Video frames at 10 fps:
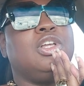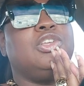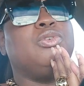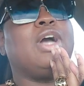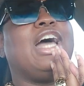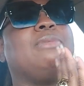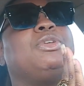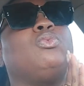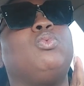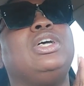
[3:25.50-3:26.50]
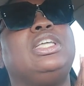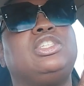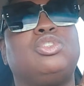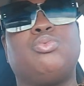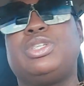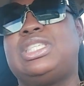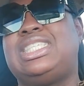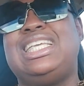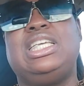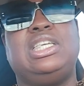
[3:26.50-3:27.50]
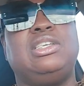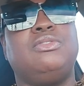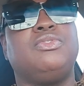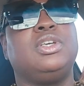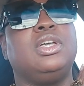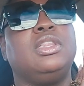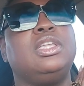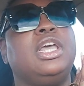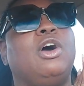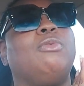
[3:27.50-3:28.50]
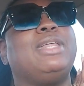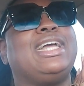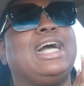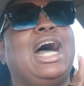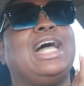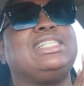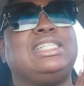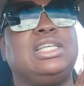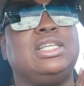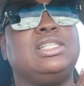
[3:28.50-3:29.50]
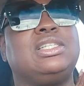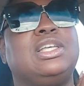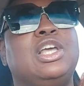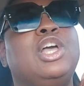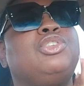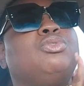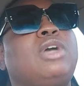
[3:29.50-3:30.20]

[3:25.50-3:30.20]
You got to be willing to receive the help that God sends. You